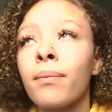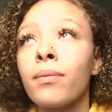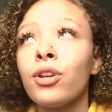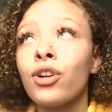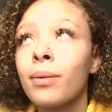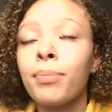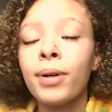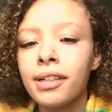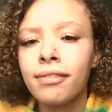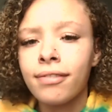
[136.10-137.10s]
You can put
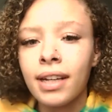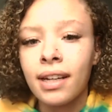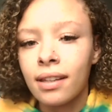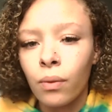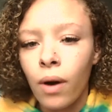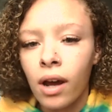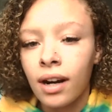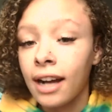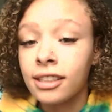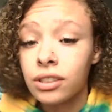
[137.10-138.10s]
your feet in the water.
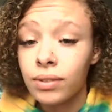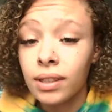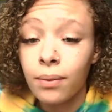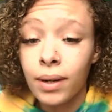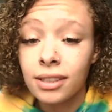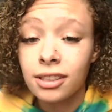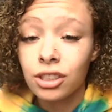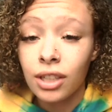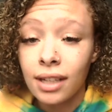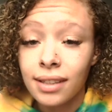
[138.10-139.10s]
I just really wouldn't
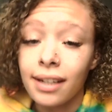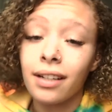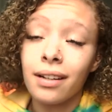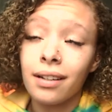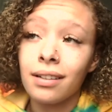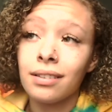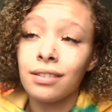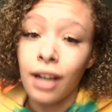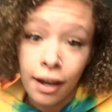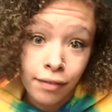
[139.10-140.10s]
suggest like
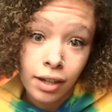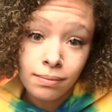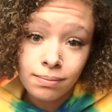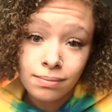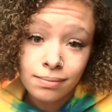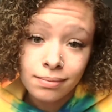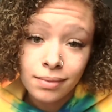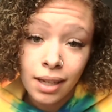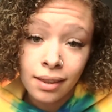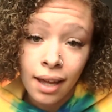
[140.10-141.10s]
diving
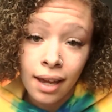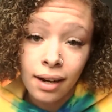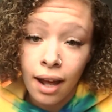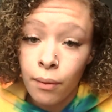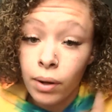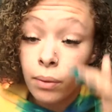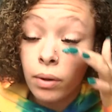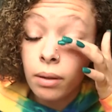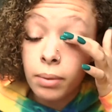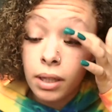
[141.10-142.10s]
in that. I wouldn't
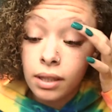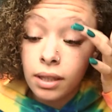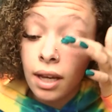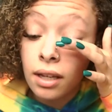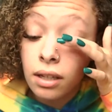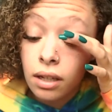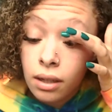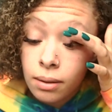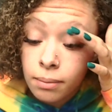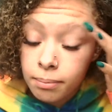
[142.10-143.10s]
want to be in
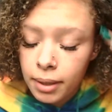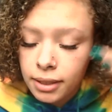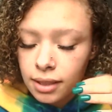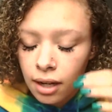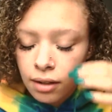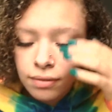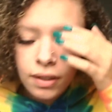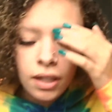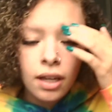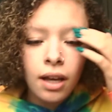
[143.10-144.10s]
that myself.
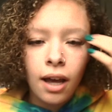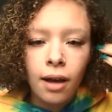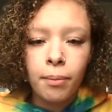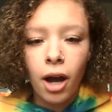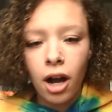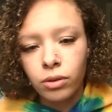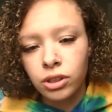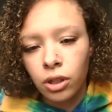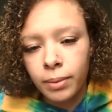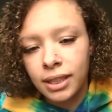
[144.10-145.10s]
But
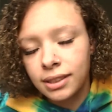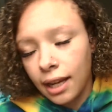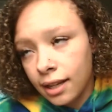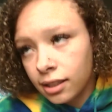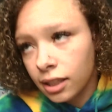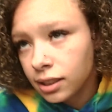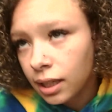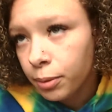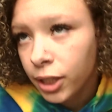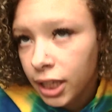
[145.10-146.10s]
Aquachobee, the sand does get
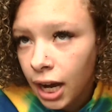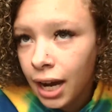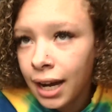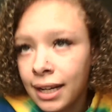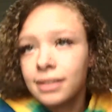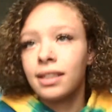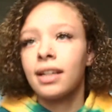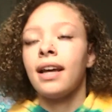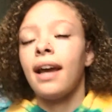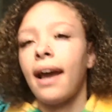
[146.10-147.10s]
pretty hot,
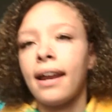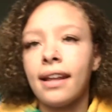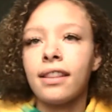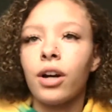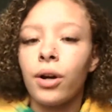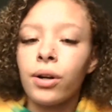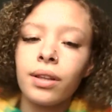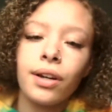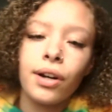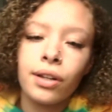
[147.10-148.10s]
and in the
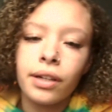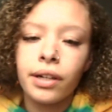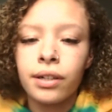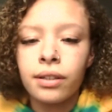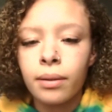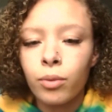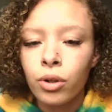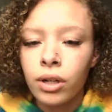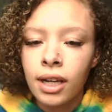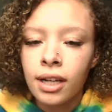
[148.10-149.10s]
early
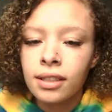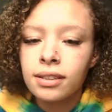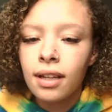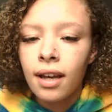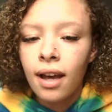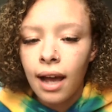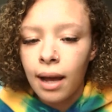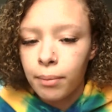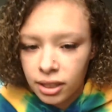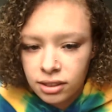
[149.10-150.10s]
mornings,
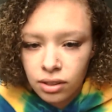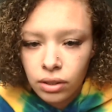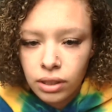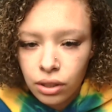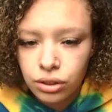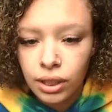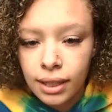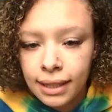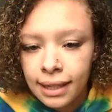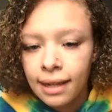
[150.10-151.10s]
it's still a little
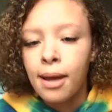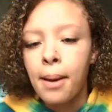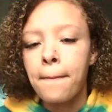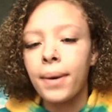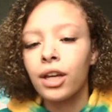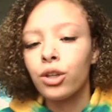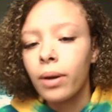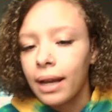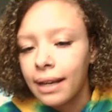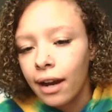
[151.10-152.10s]
chilly, but you
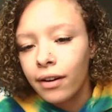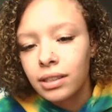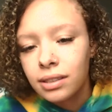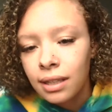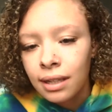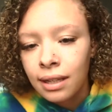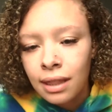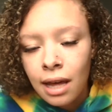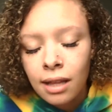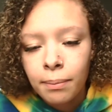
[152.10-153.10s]
can guarantee
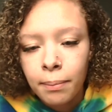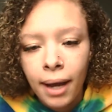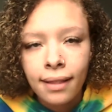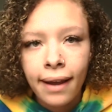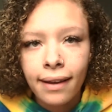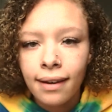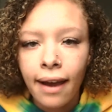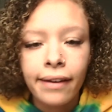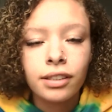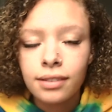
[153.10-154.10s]
that by like
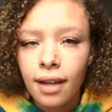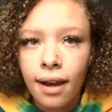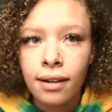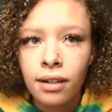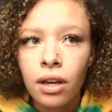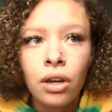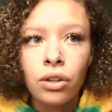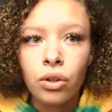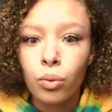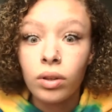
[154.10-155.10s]
9 or 10,
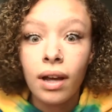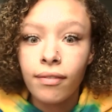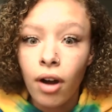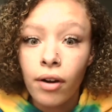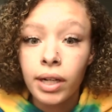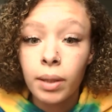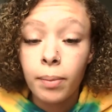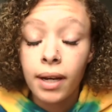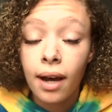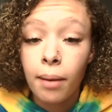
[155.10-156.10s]
you will have already
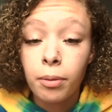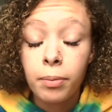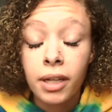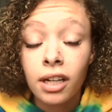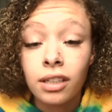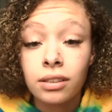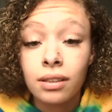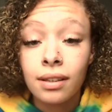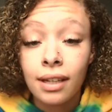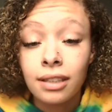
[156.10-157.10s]
been up because
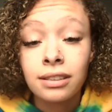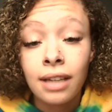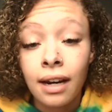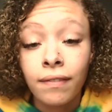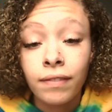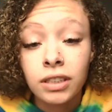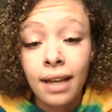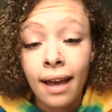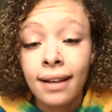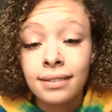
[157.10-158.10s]
the inside of your
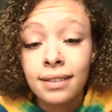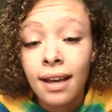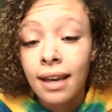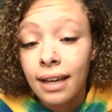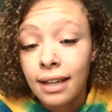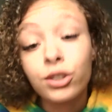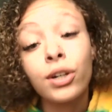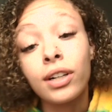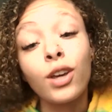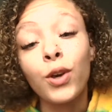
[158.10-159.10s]
tent is
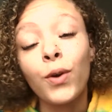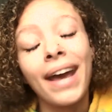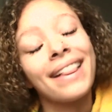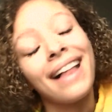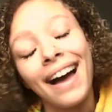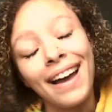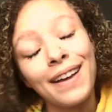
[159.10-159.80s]
cooking you alive.